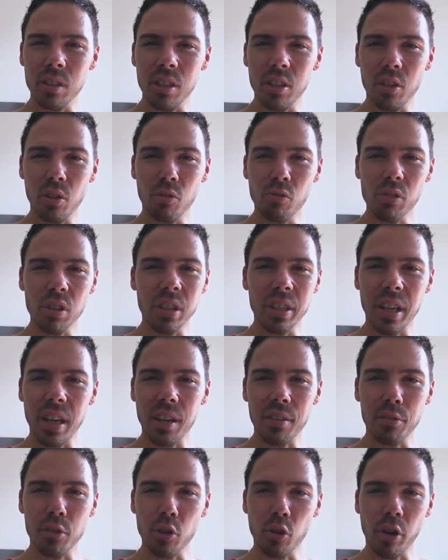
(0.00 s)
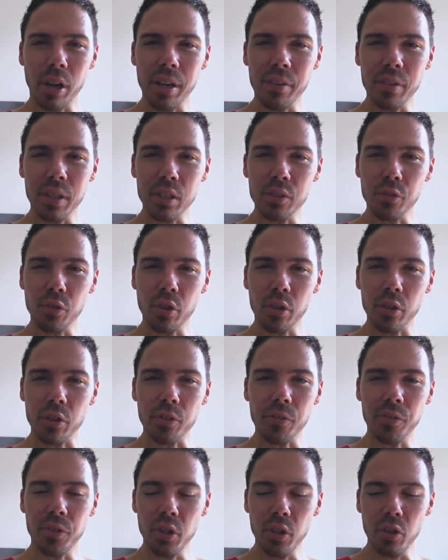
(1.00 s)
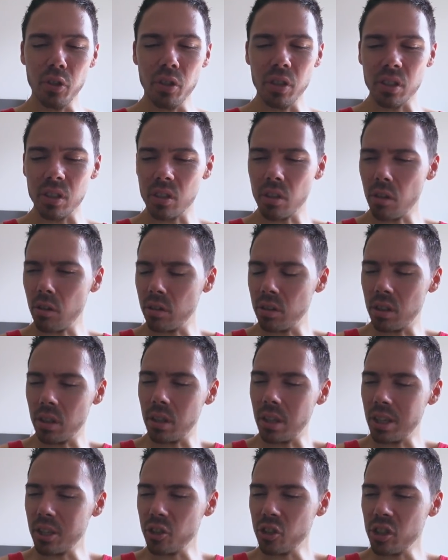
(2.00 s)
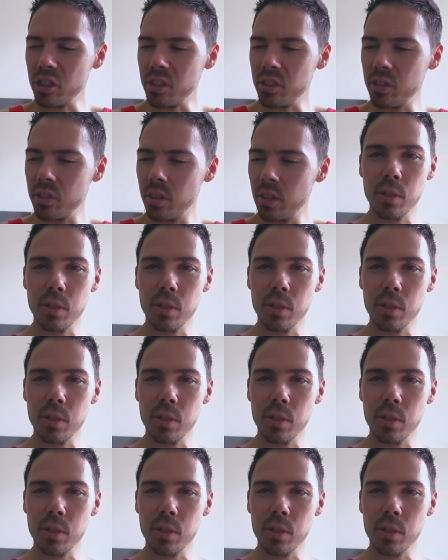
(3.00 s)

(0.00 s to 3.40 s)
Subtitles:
You don't really have cravings for other food. It's all delicious.